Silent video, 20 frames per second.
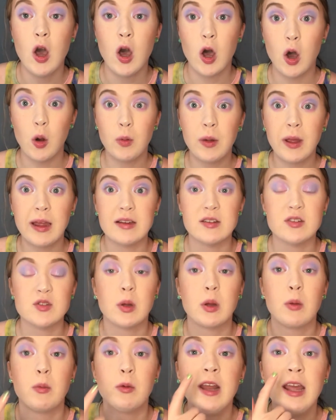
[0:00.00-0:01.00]
Okay, so
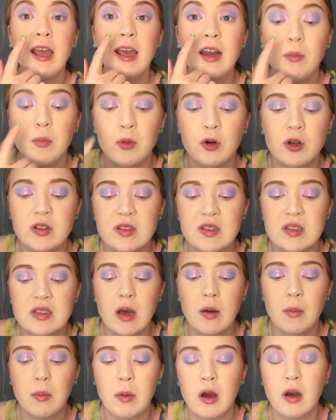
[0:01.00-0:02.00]
I went ahead and put
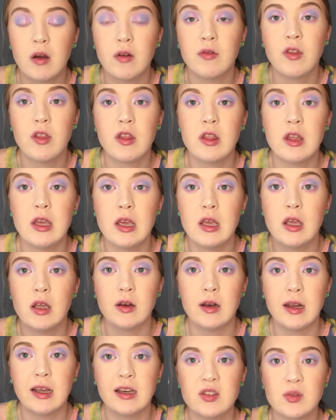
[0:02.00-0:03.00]
some of the
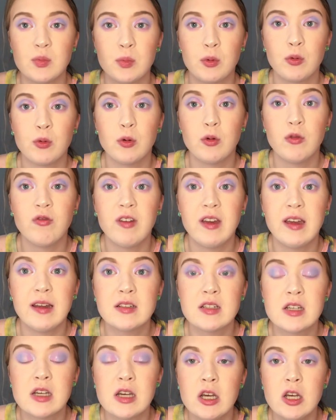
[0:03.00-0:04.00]
NYX Proof
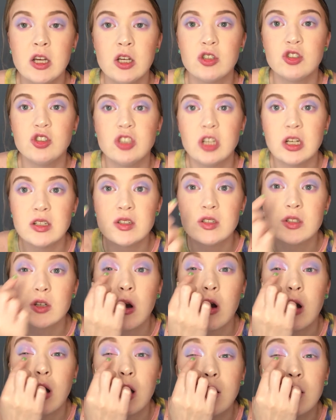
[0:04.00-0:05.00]
It just
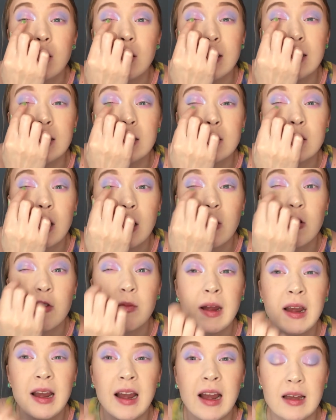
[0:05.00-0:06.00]
on the center of my
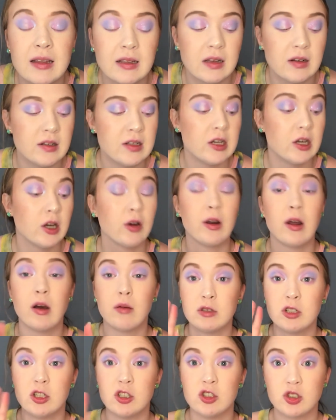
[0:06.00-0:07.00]
eyelid here. Now I'm
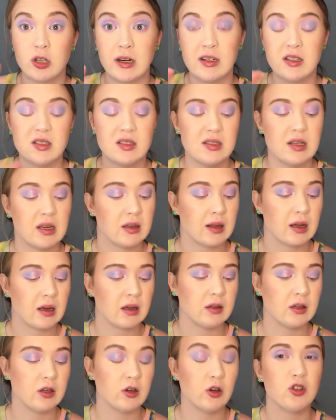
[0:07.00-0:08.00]
gonna try to stick that
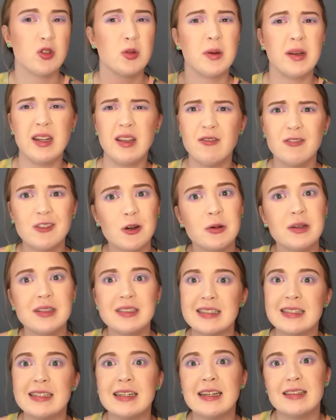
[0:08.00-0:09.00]
glitter to it, even though it
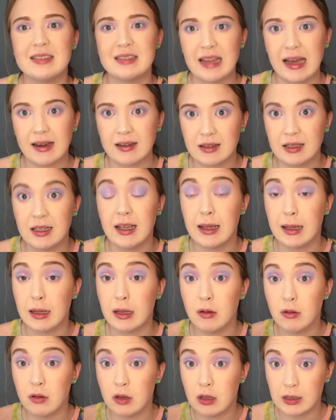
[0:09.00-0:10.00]
isn't exactly
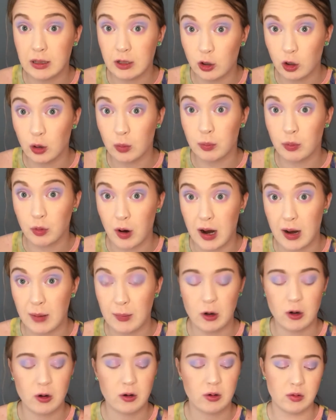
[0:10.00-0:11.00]
a glitter
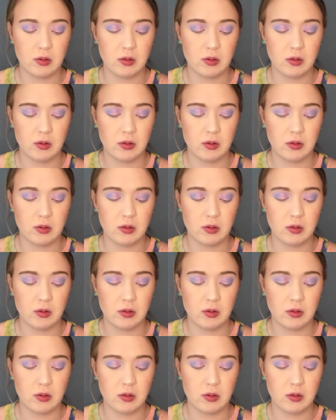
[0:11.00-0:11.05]
primer.